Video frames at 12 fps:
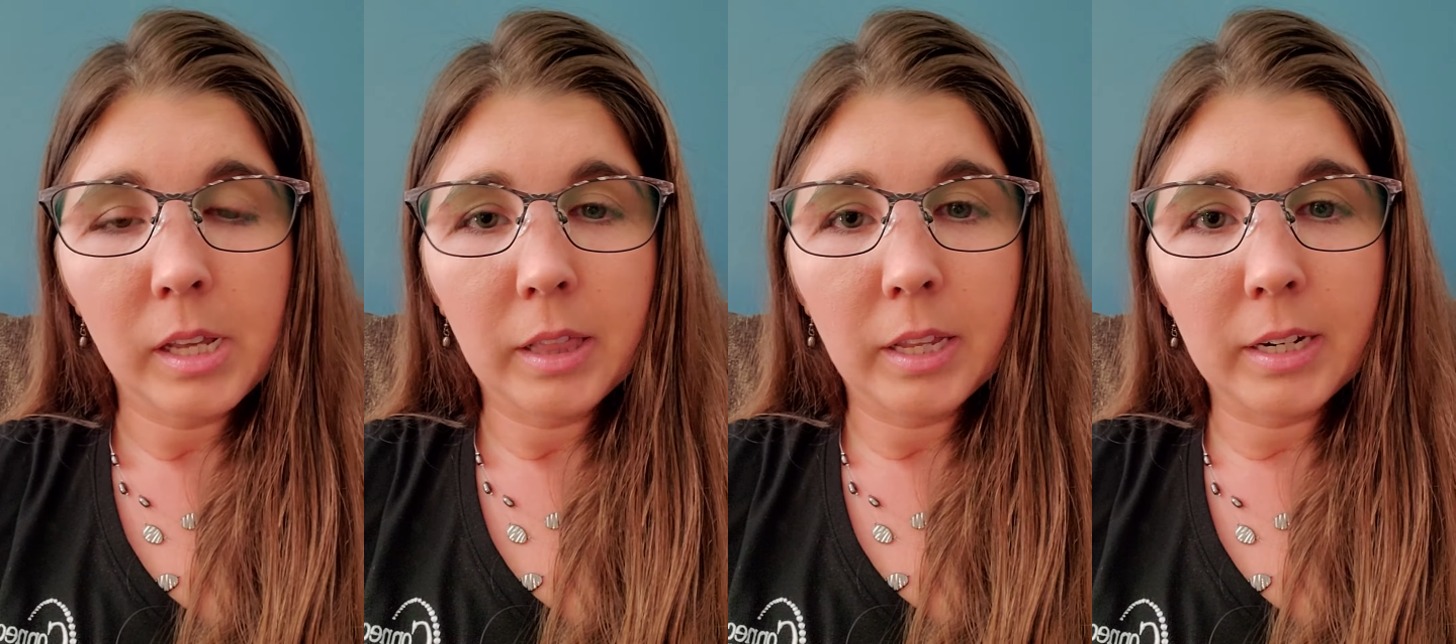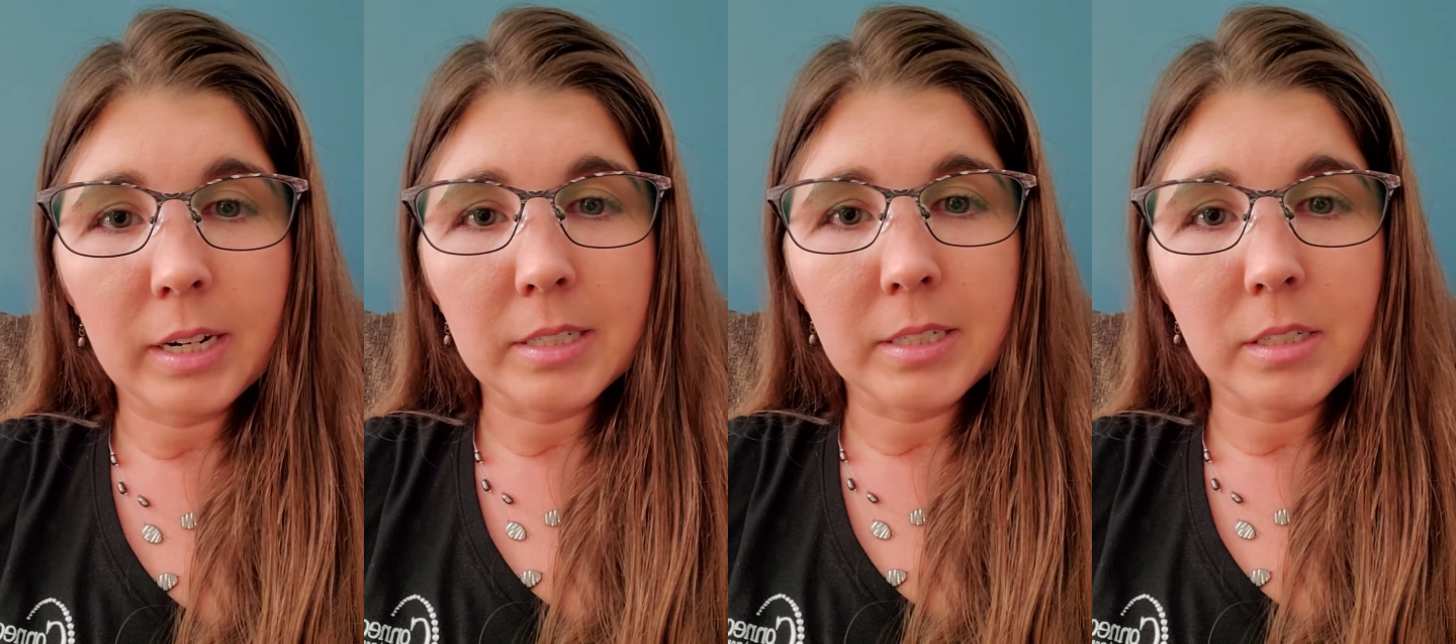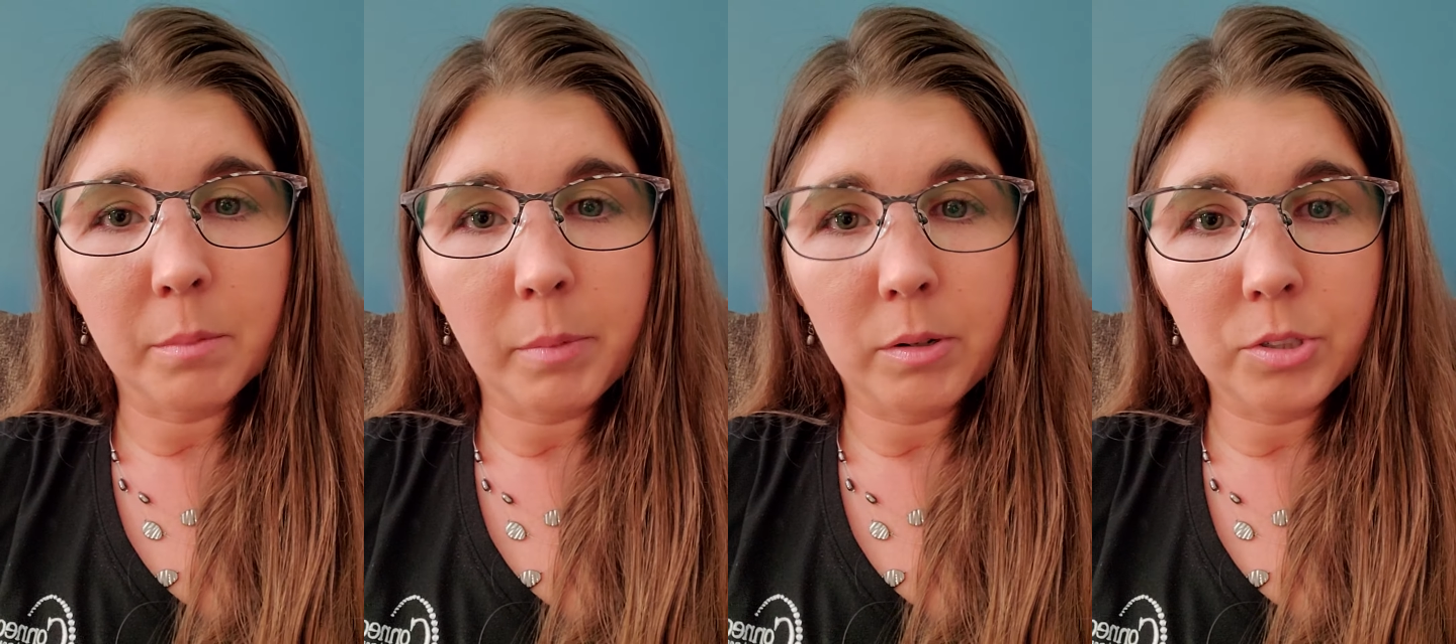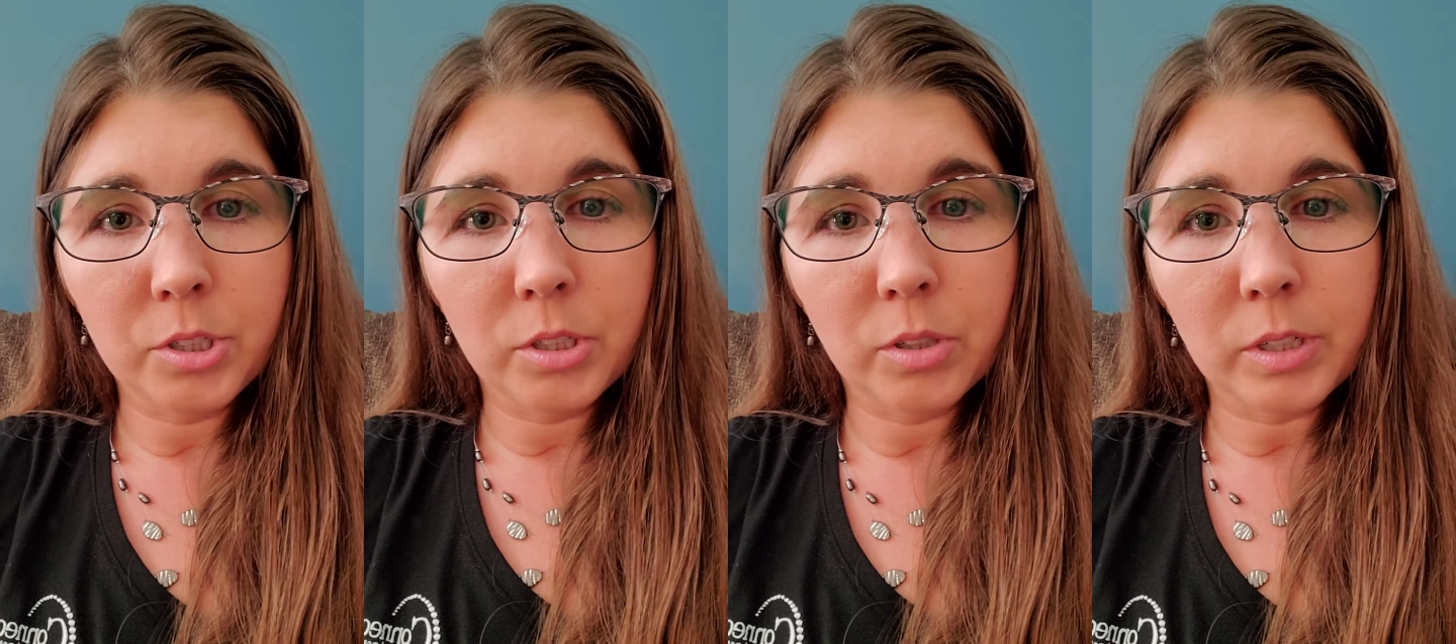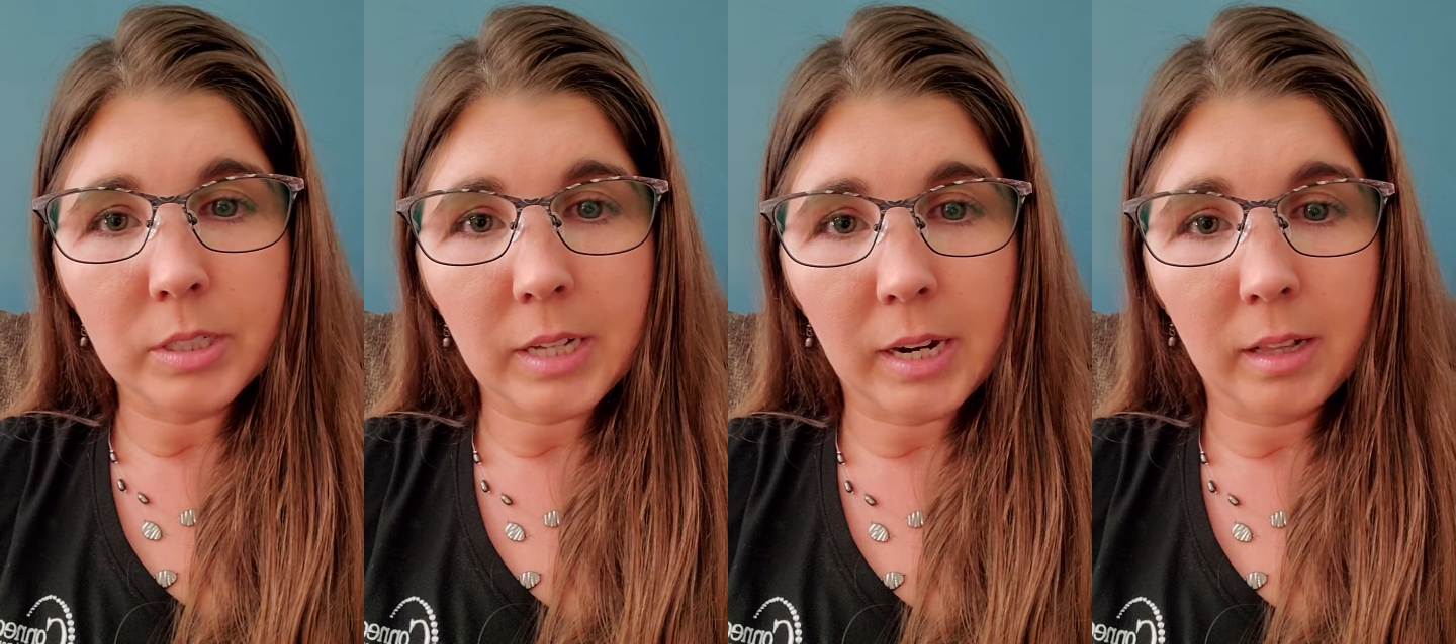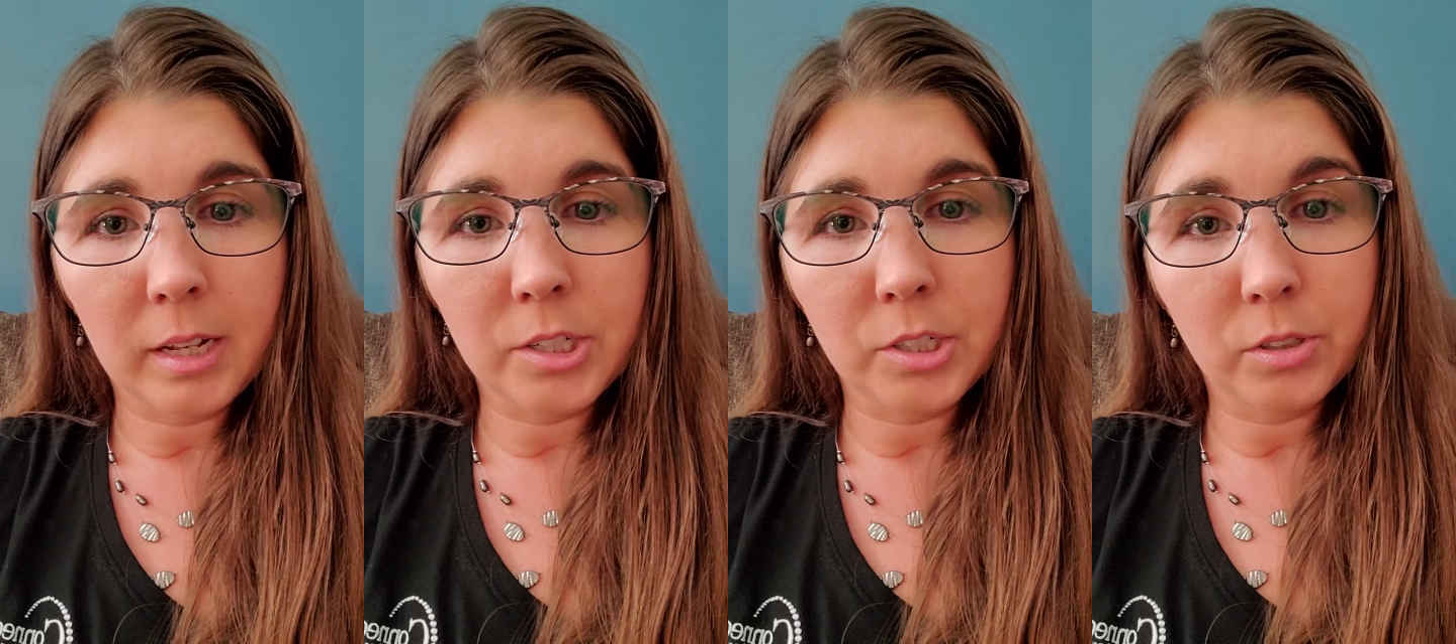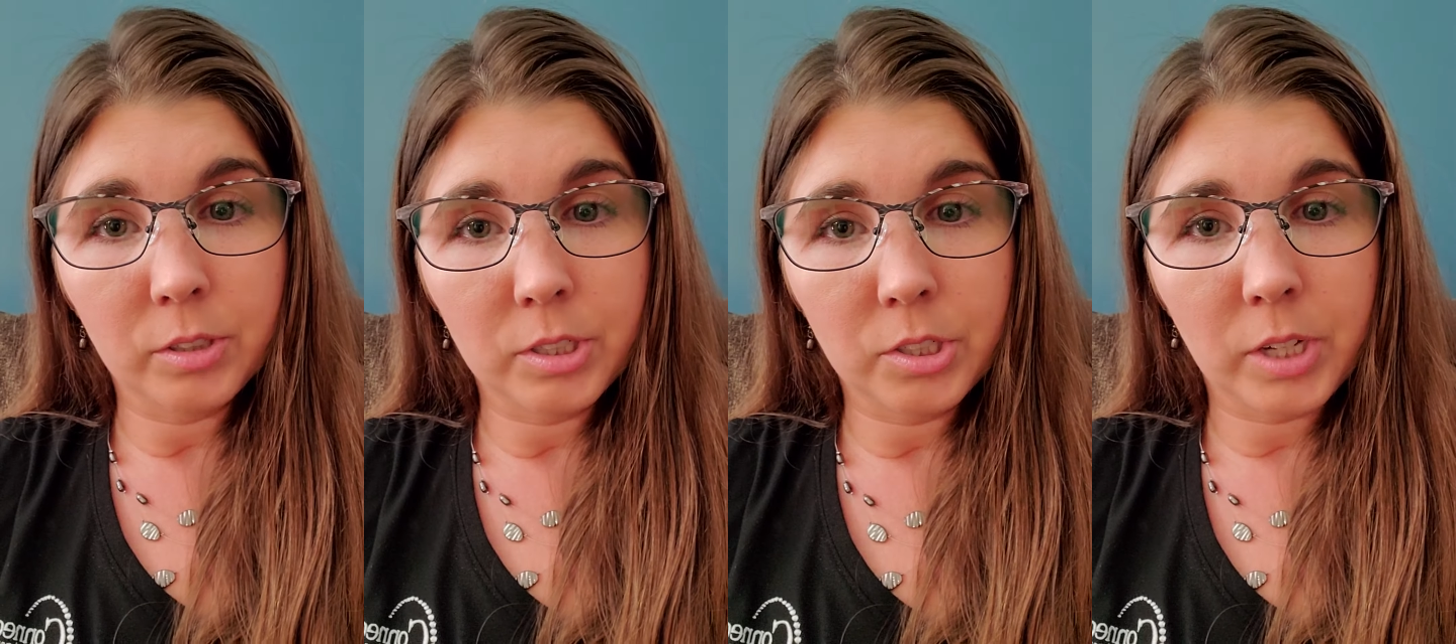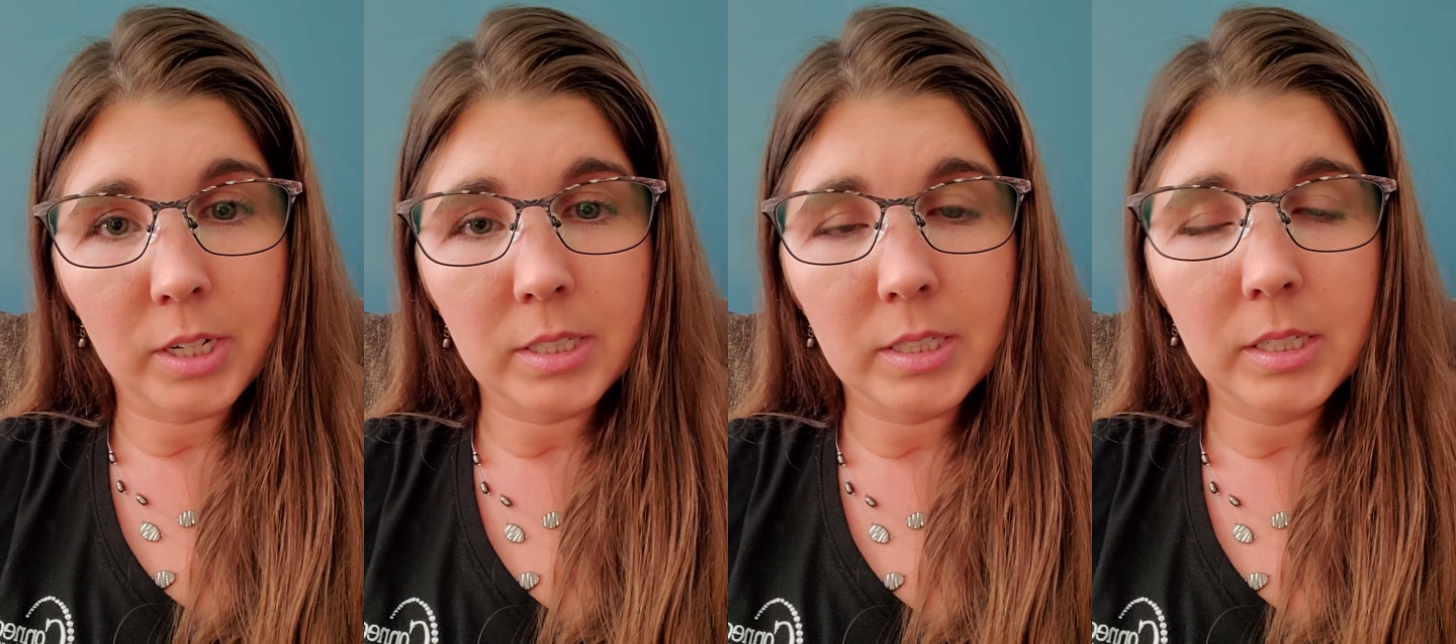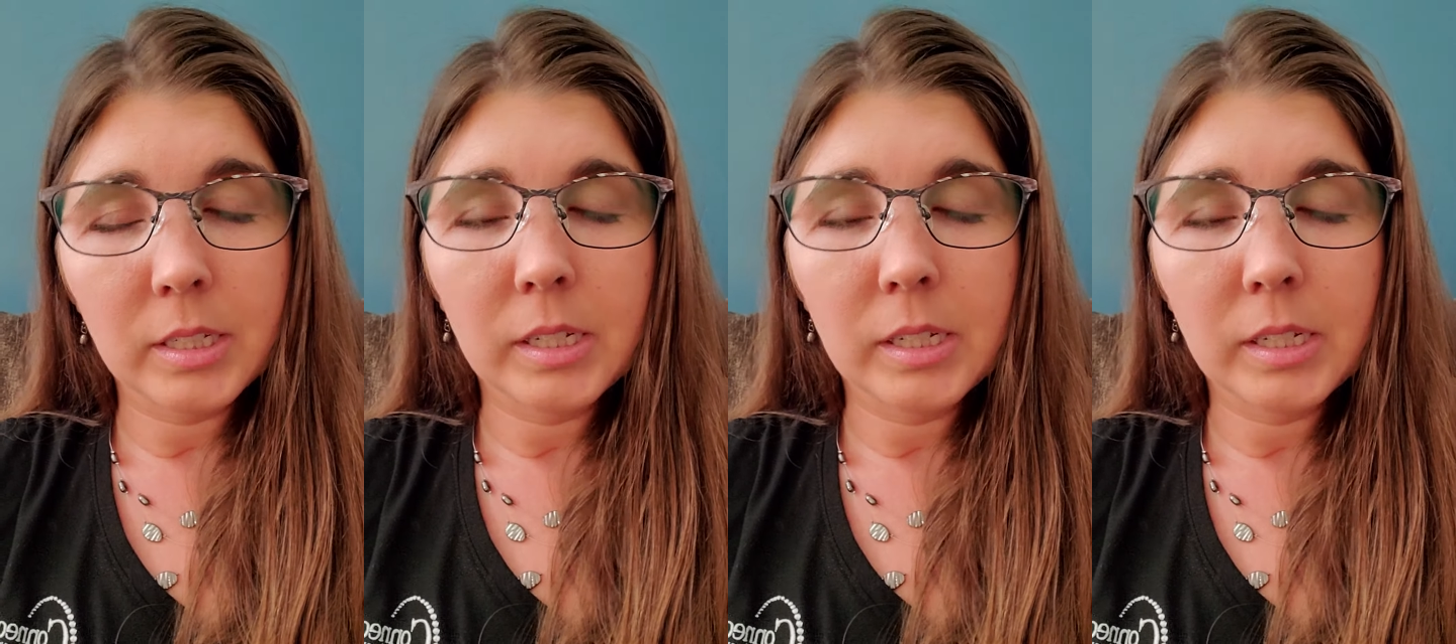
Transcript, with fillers: that causes emotional or psychological distress.